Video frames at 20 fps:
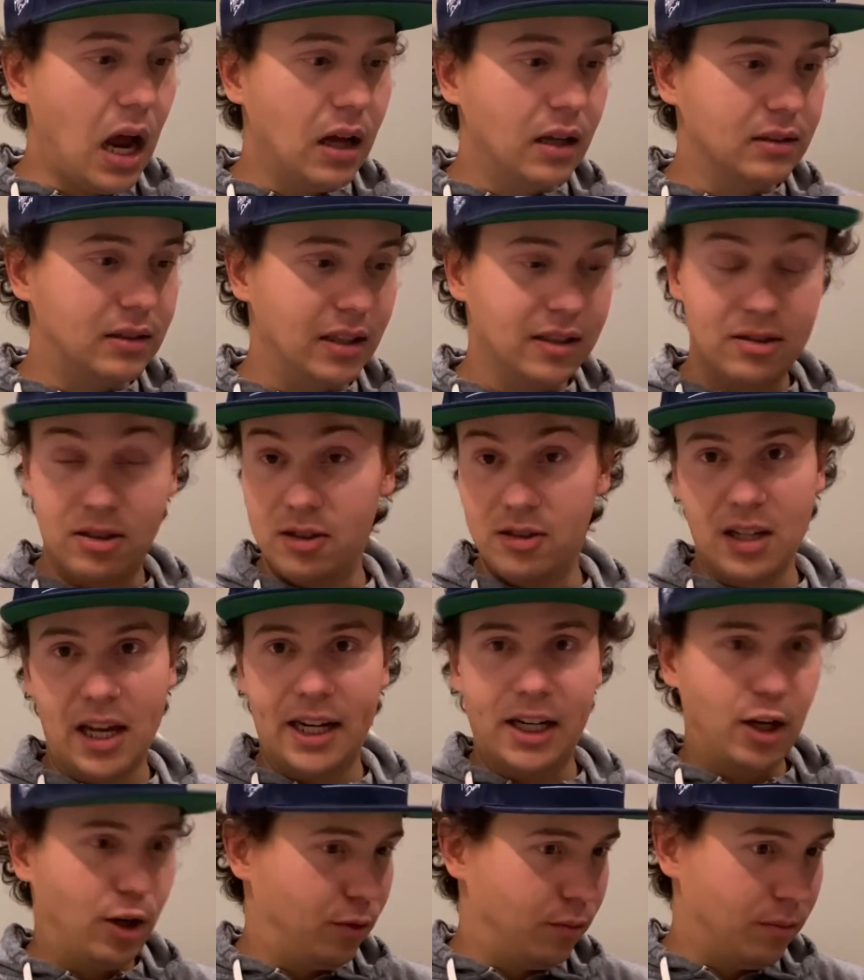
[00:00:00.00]
this is
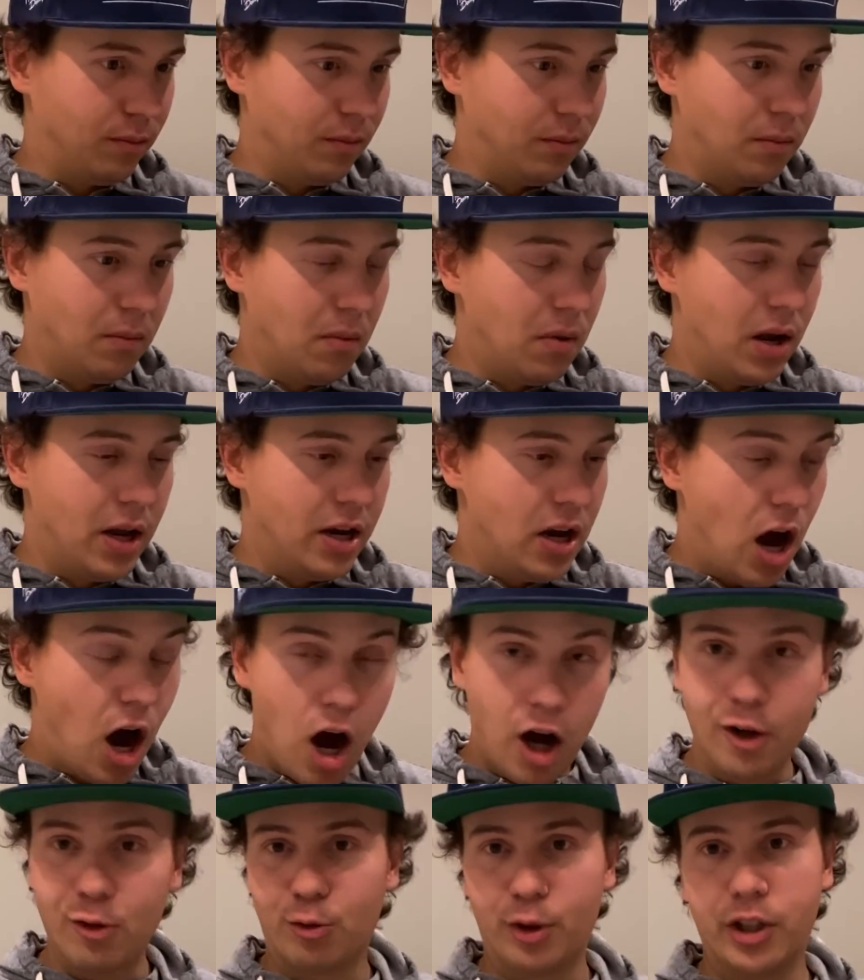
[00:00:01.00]
like an
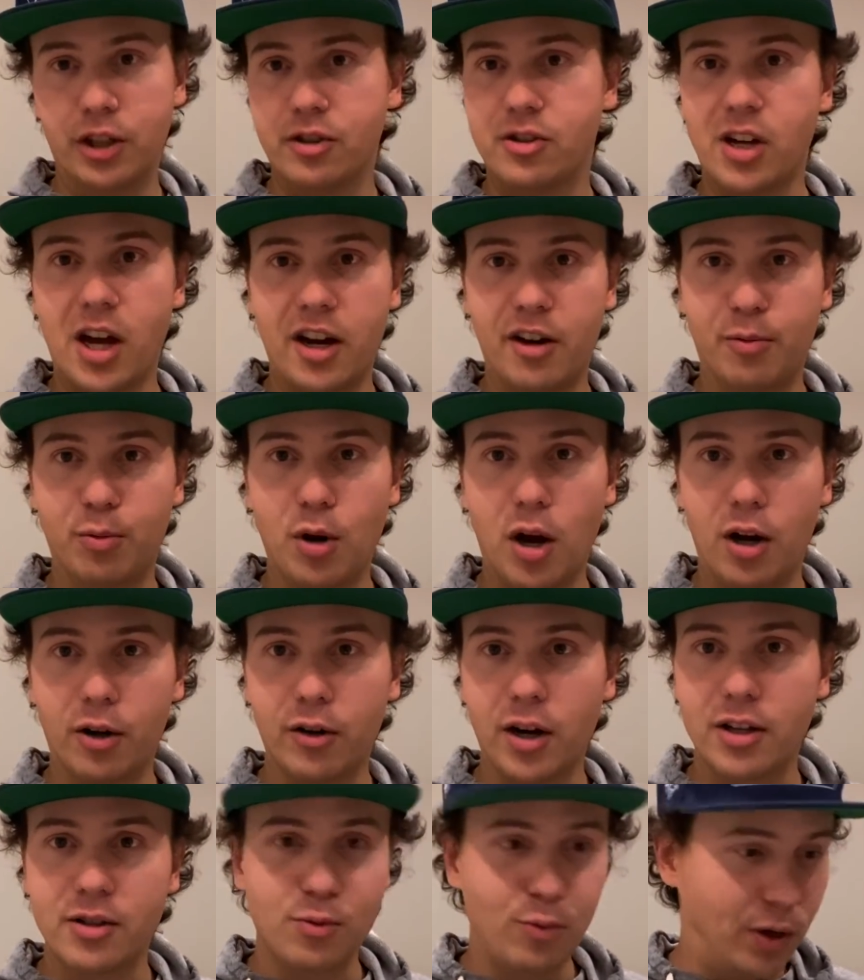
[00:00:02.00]
unreal sign of
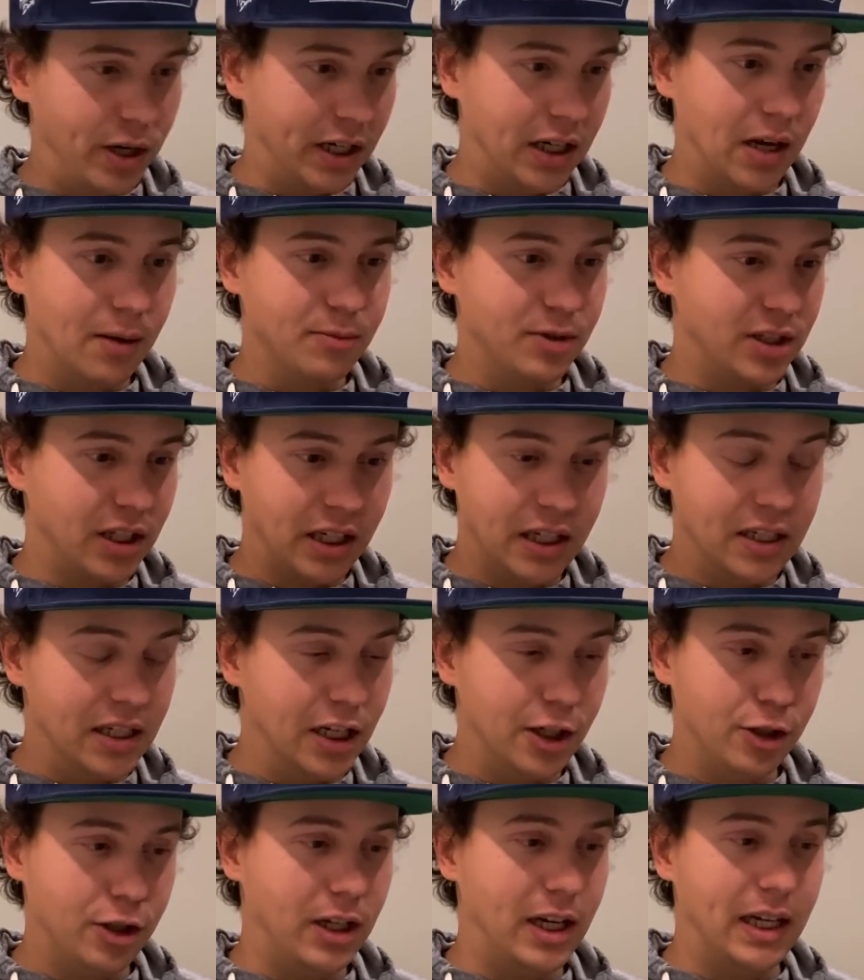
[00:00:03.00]
progress when it comes to
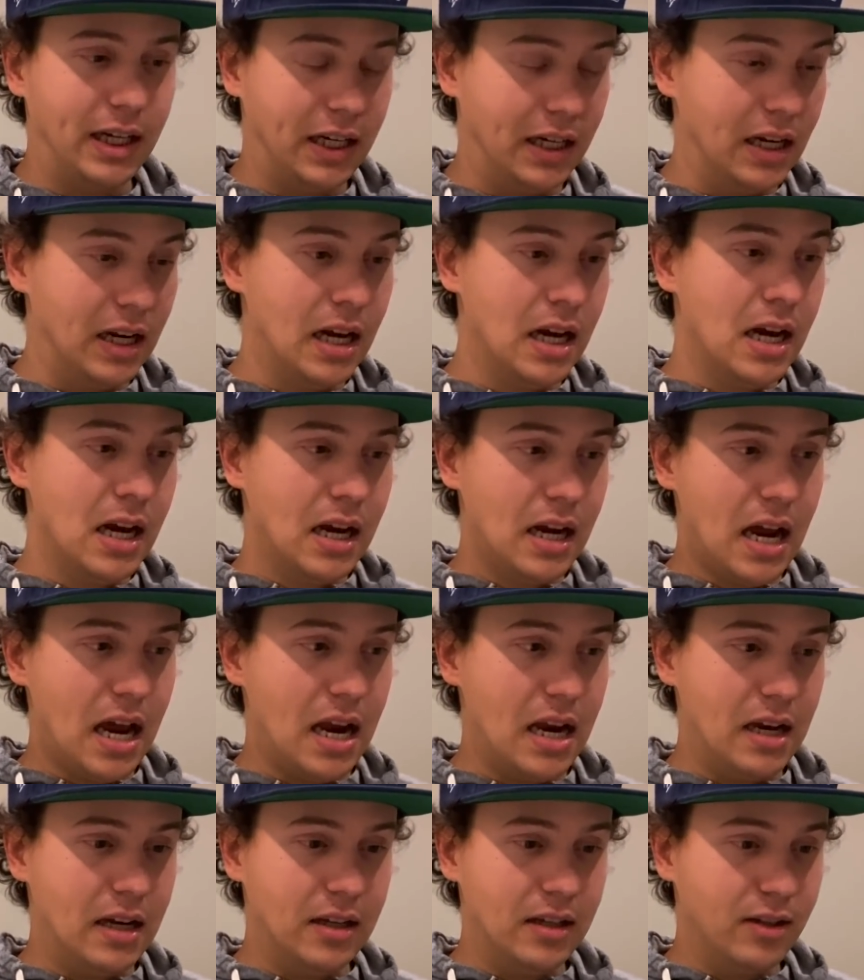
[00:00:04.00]
conditioning and
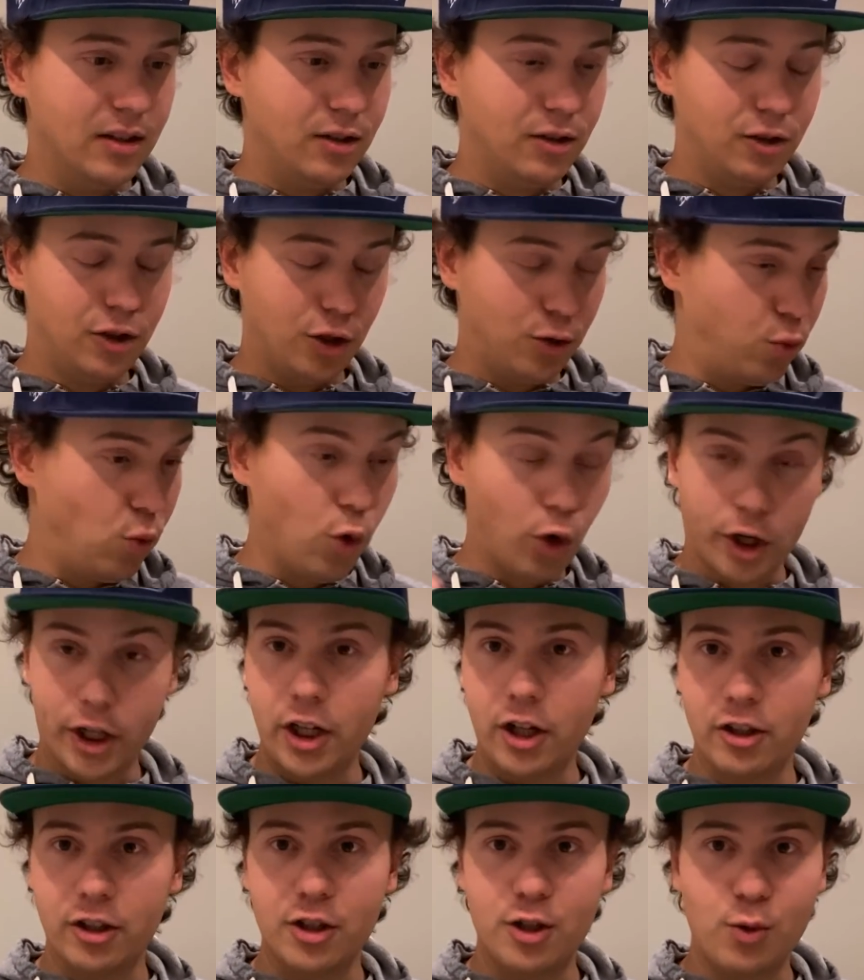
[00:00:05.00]
and just working
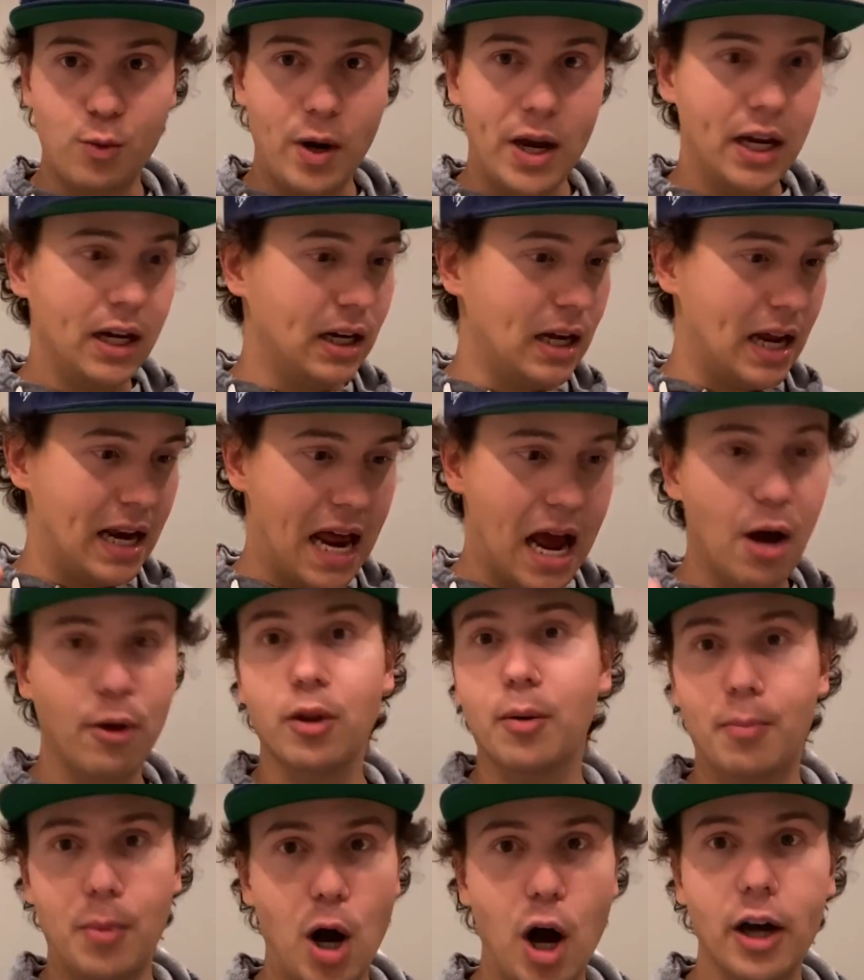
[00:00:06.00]
on the swing and how the
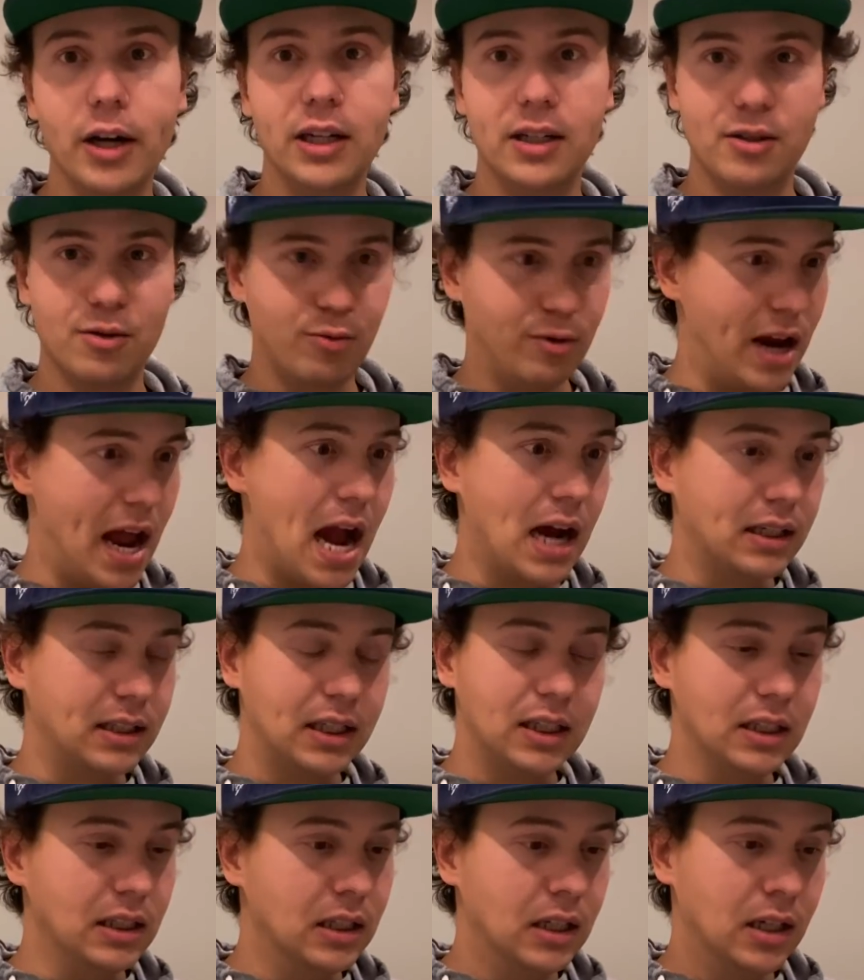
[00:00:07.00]
body is
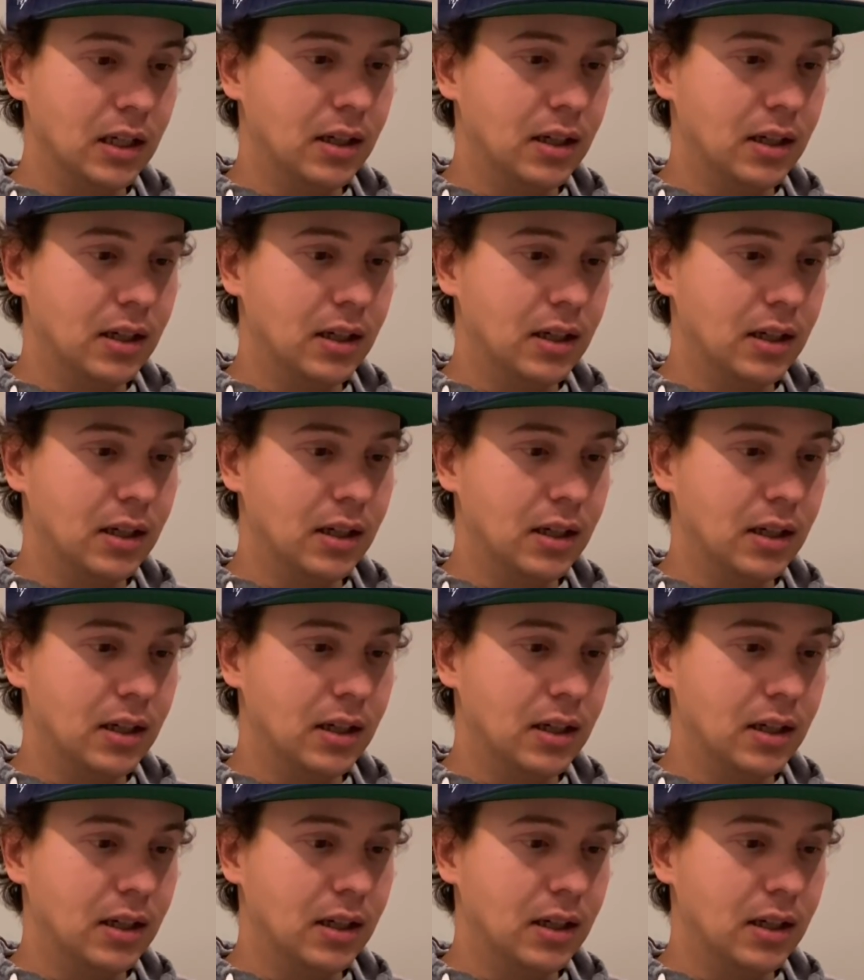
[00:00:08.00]
reacting.